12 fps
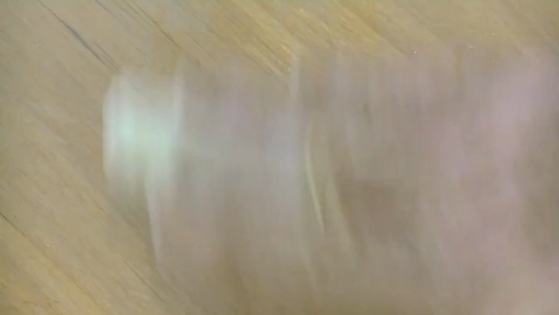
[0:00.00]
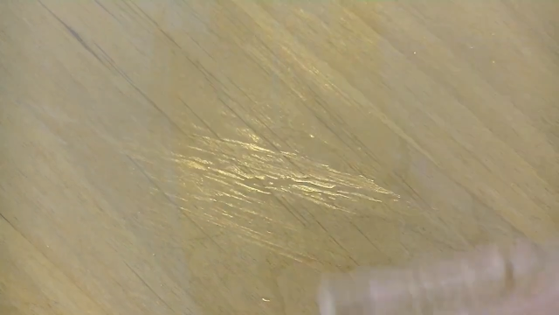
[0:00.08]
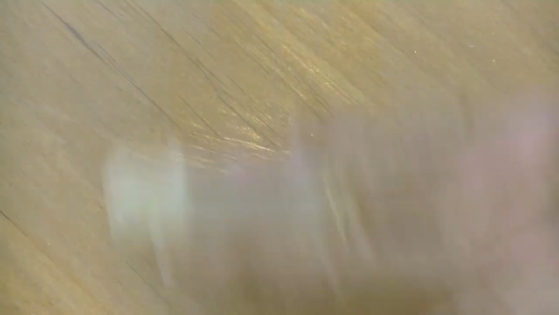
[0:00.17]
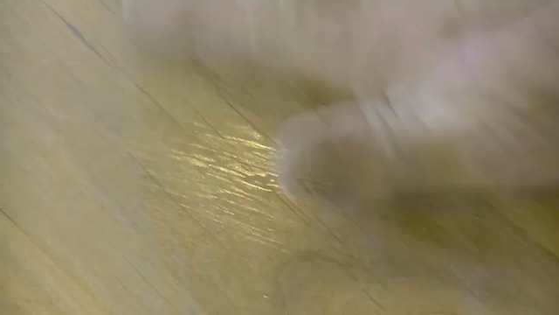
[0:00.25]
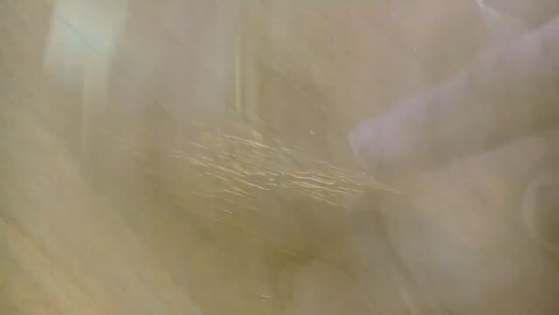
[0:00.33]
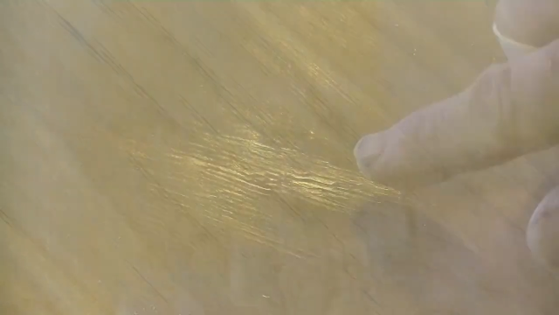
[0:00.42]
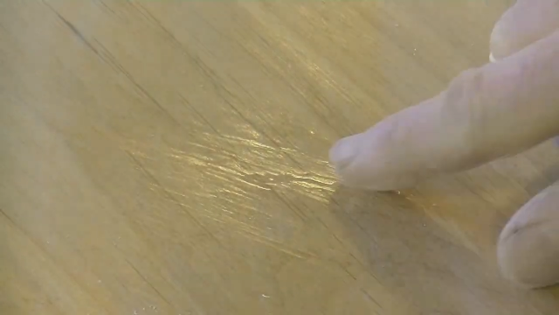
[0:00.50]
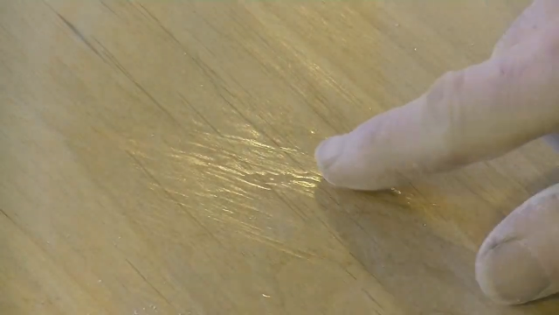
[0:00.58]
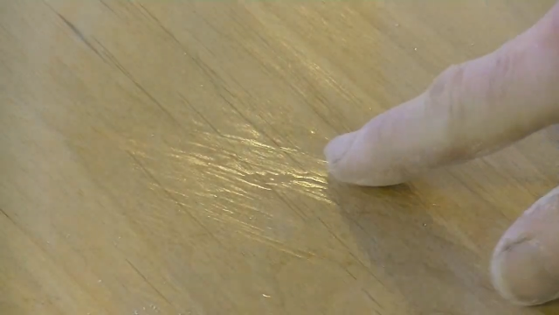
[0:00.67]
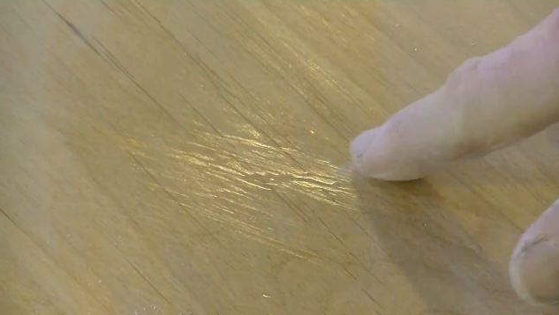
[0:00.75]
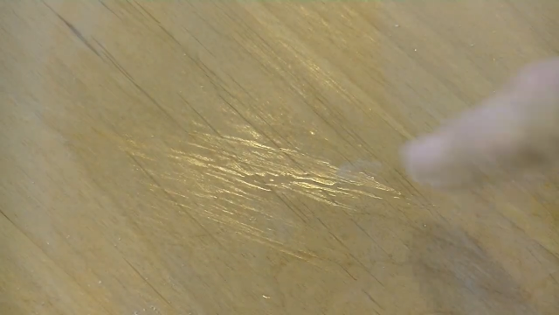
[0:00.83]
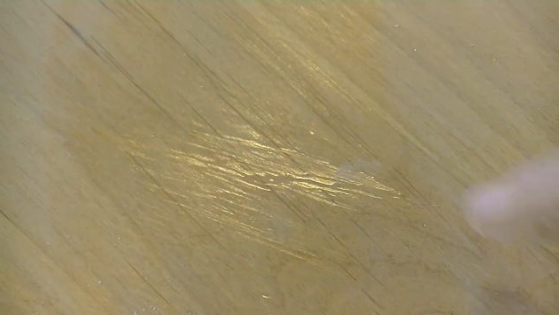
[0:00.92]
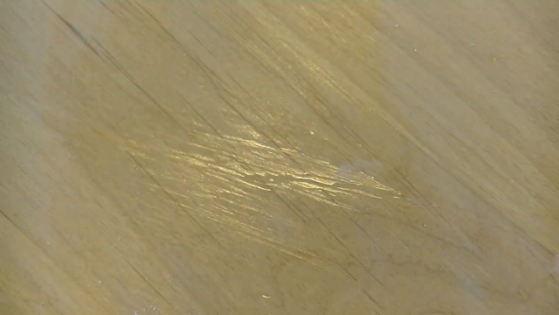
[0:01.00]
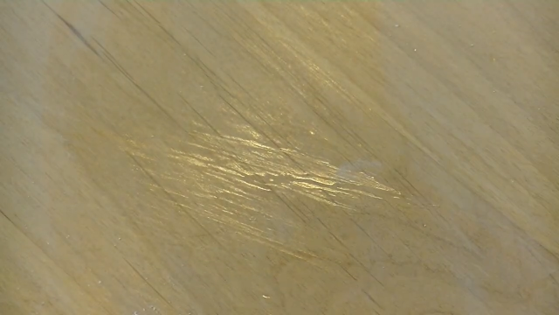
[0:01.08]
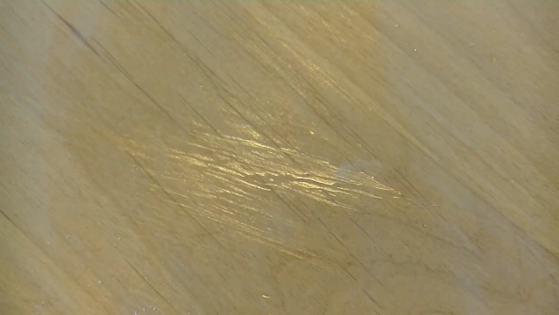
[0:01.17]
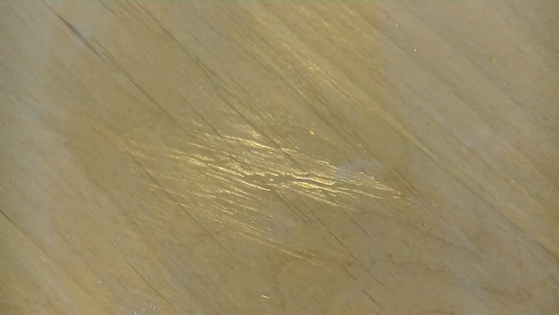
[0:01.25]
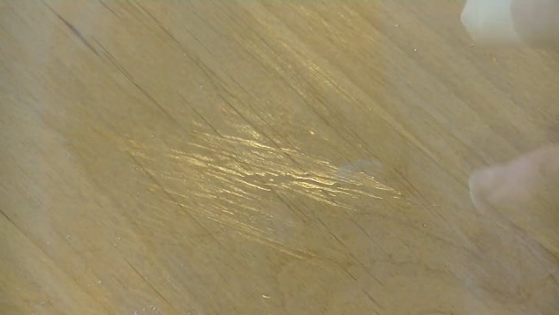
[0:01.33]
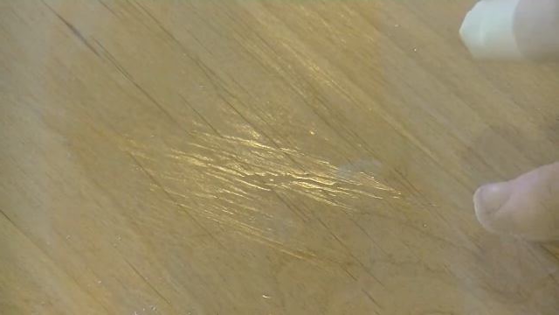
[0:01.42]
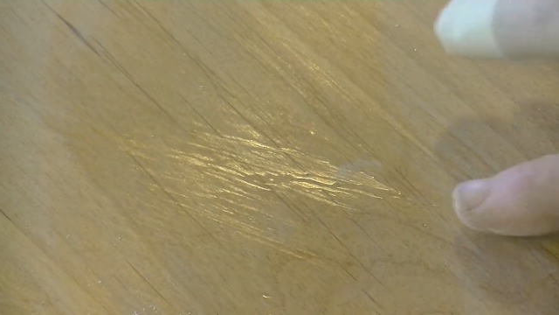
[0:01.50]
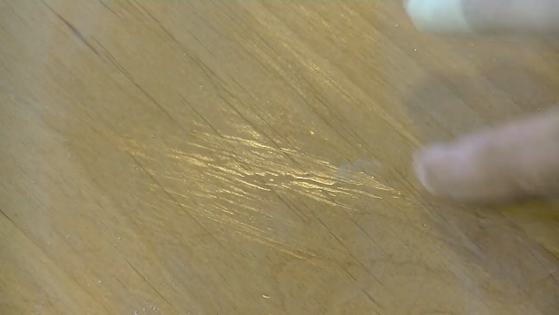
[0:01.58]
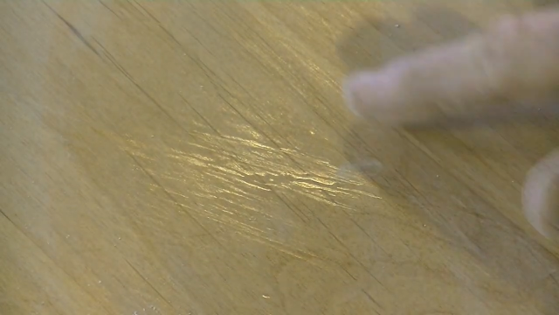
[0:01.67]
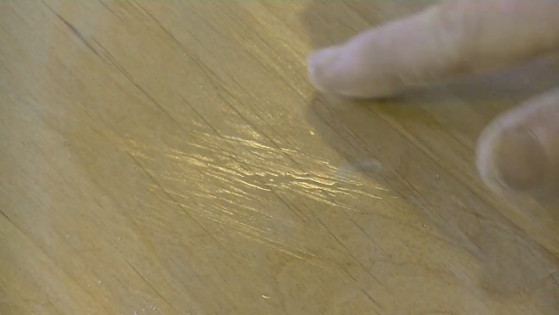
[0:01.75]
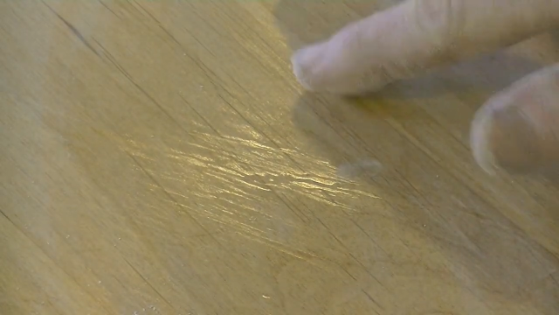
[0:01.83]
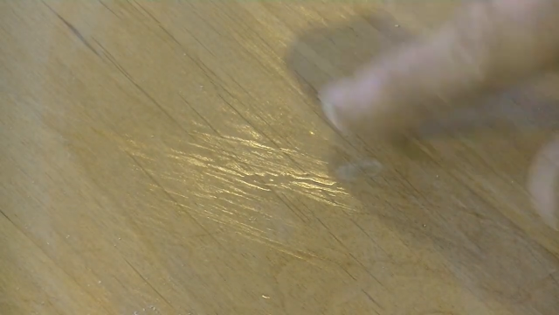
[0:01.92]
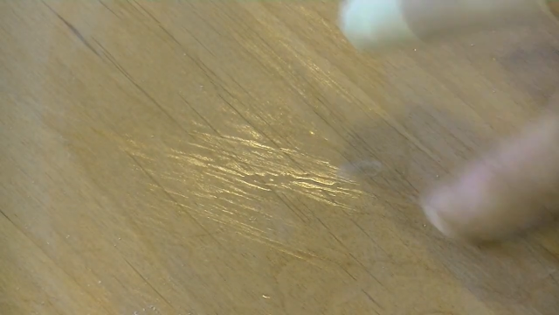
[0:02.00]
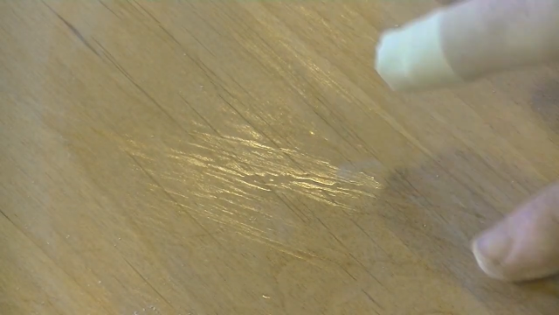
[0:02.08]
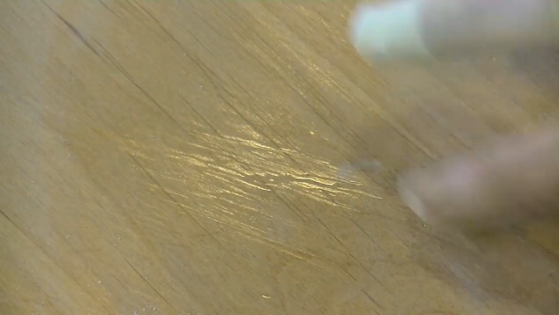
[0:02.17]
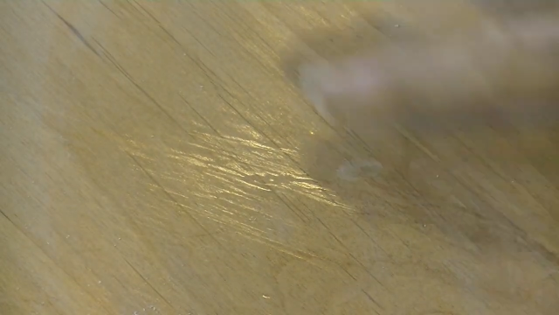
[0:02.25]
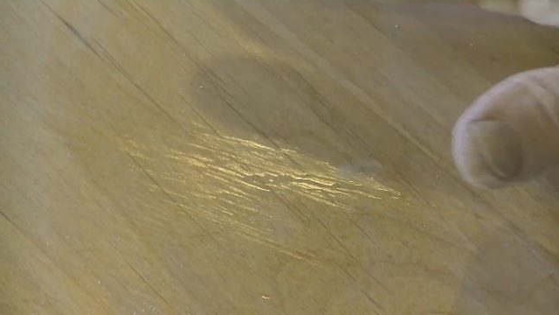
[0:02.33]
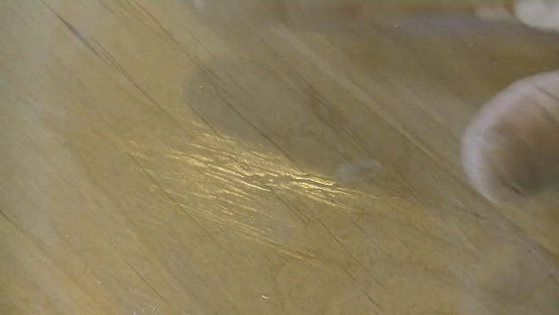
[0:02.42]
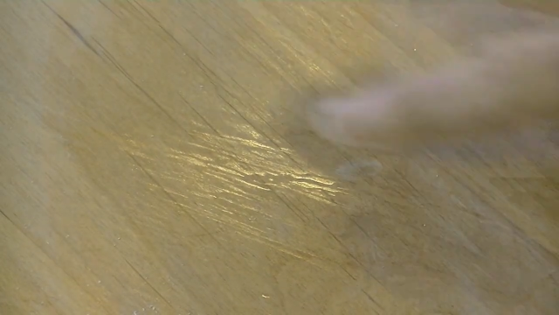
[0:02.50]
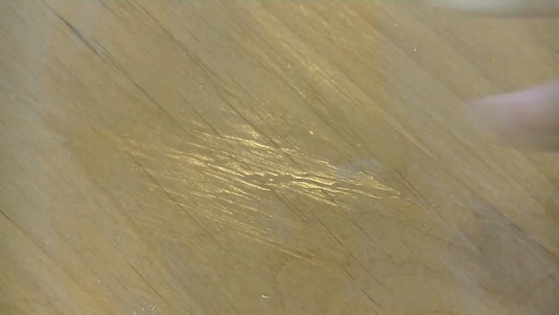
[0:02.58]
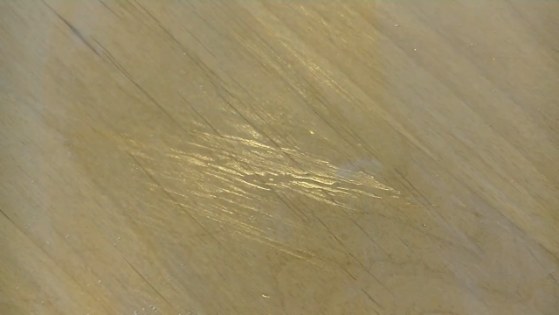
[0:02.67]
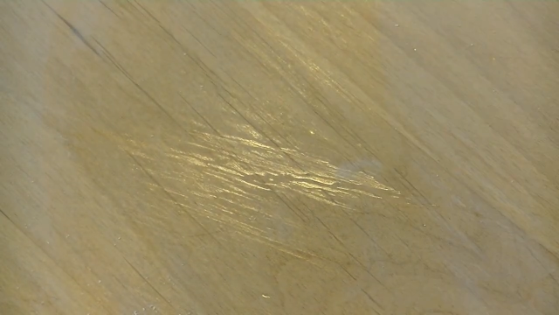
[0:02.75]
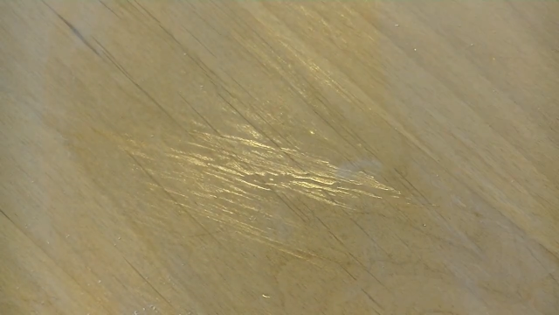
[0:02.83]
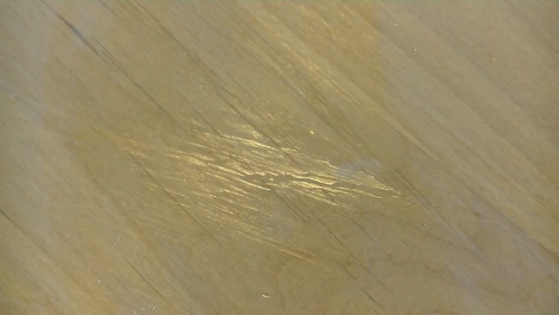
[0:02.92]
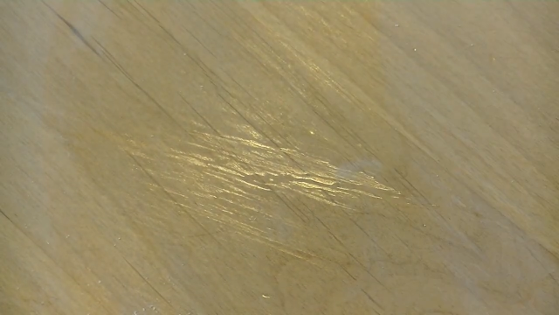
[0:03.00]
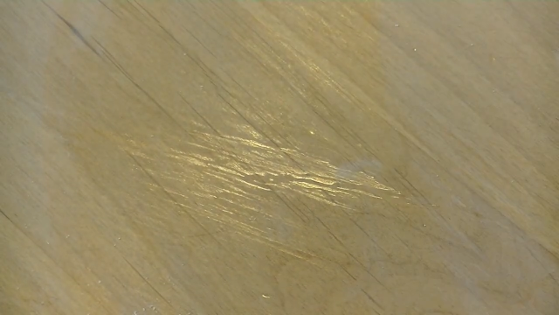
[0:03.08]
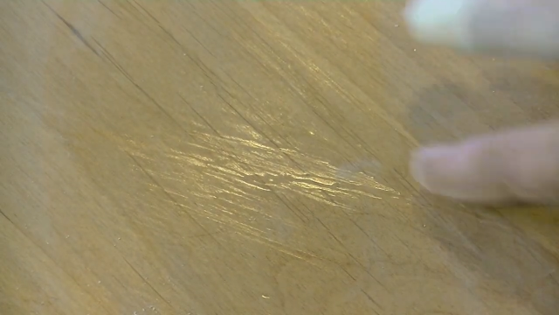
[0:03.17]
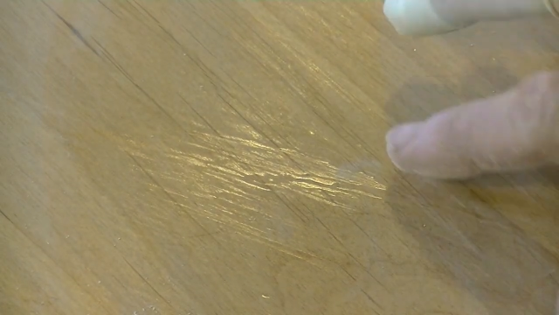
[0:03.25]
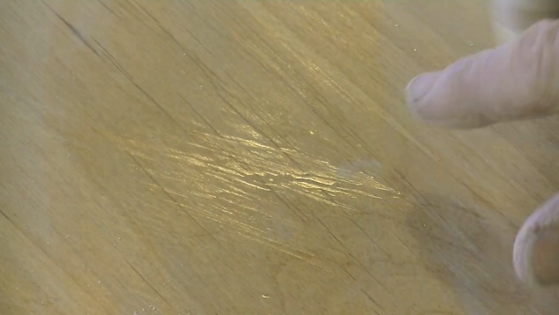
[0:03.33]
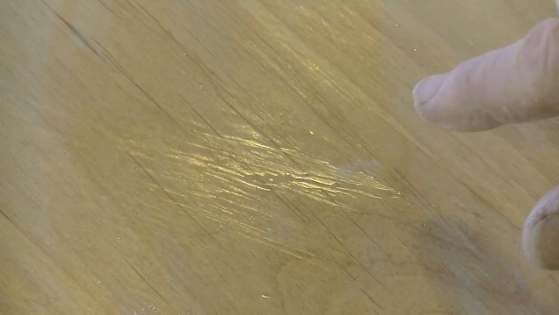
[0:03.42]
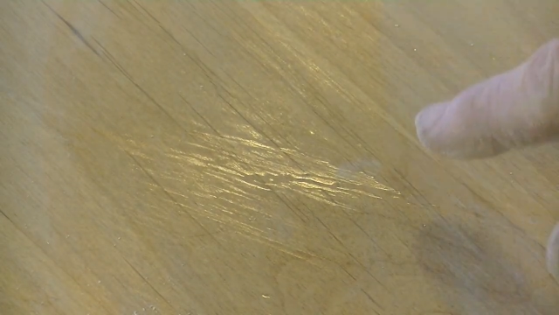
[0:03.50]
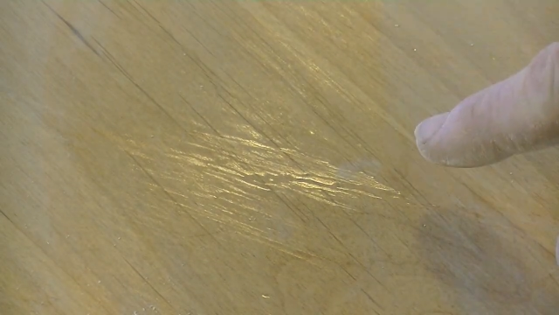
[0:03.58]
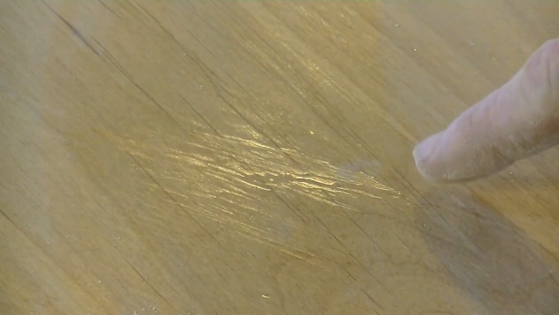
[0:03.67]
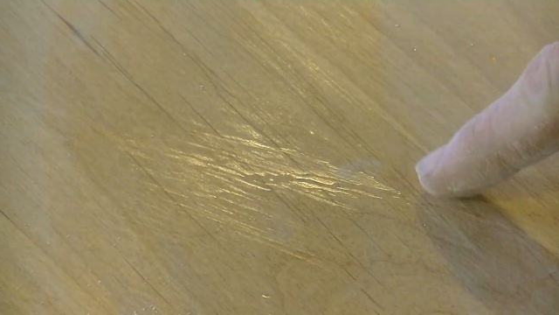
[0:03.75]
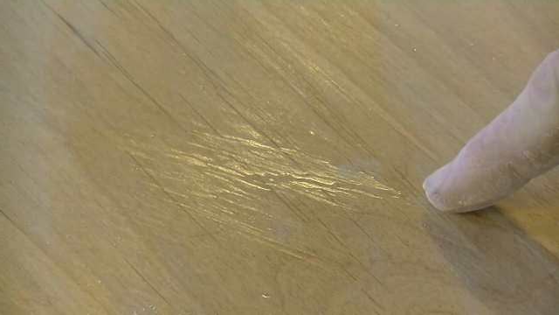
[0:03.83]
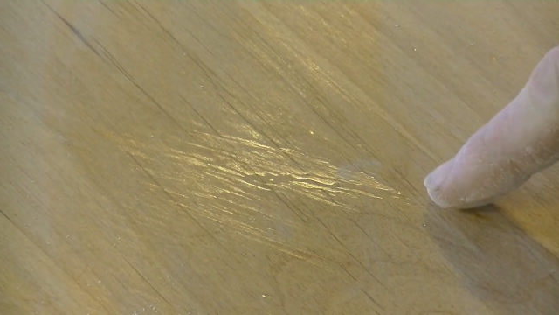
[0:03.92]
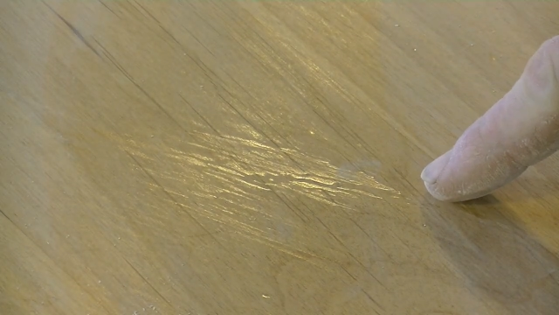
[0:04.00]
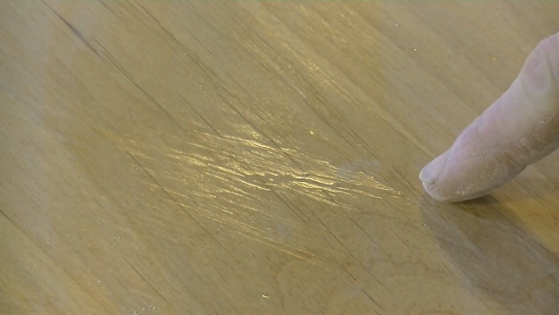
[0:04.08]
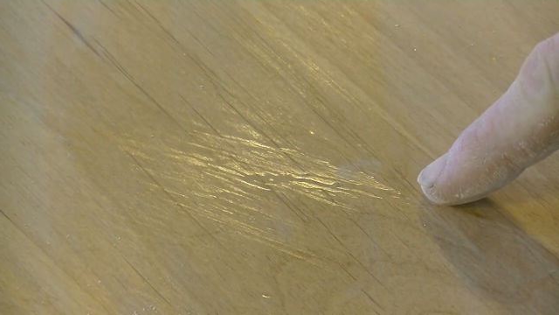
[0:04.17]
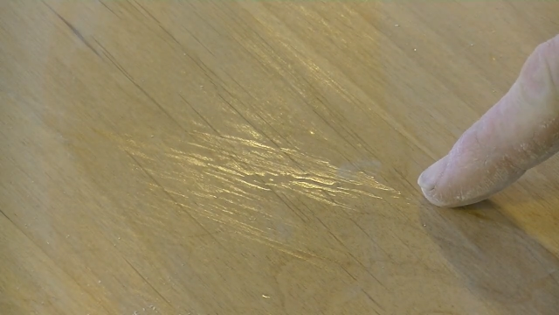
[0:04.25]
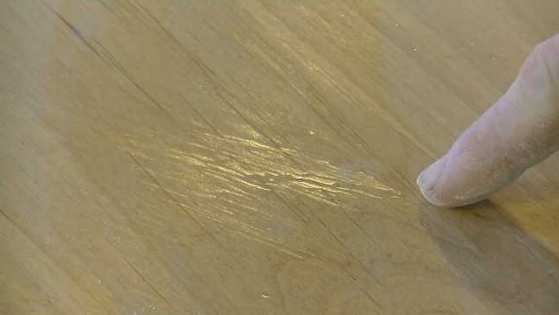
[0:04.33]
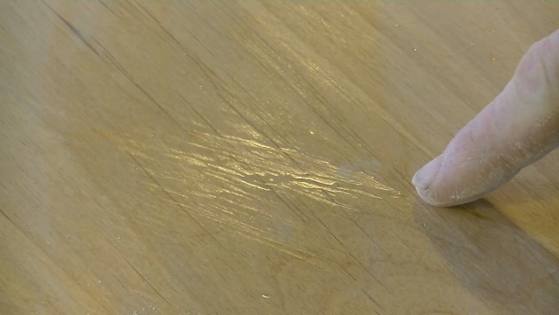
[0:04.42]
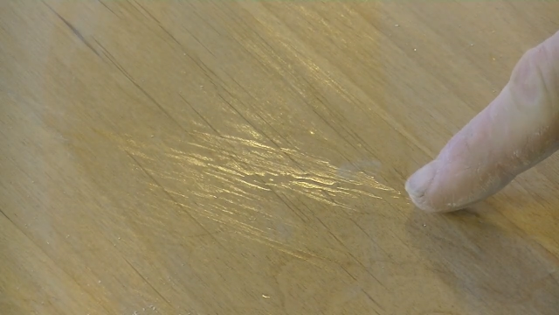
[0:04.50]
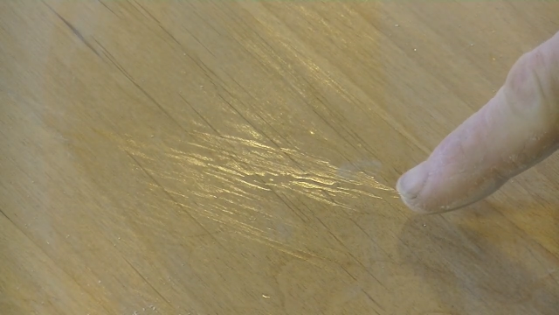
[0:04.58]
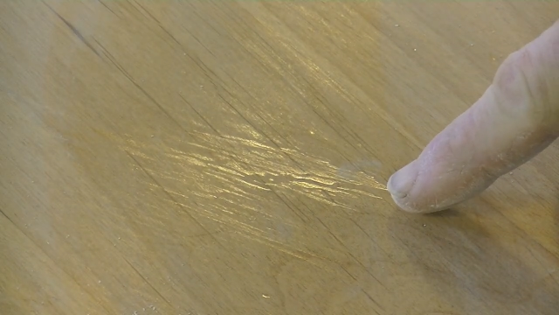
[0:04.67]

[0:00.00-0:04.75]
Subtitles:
(no speaker visible)